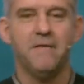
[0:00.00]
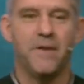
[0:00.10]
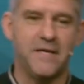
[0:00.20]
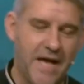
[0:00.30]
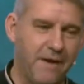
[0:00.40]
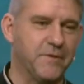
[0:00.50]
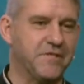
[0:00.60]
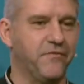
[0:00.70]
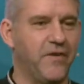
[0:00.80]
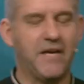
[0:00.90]
My dad was
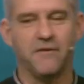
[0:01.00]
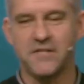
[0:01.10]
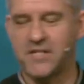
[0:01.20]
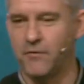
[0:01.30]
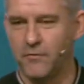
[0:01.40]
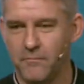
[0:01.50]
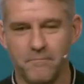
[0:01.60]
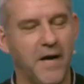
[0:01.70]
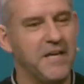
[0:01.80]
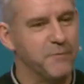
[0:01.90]
a vicar, and so
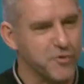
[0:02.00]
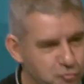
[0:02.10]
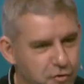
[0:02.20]
money was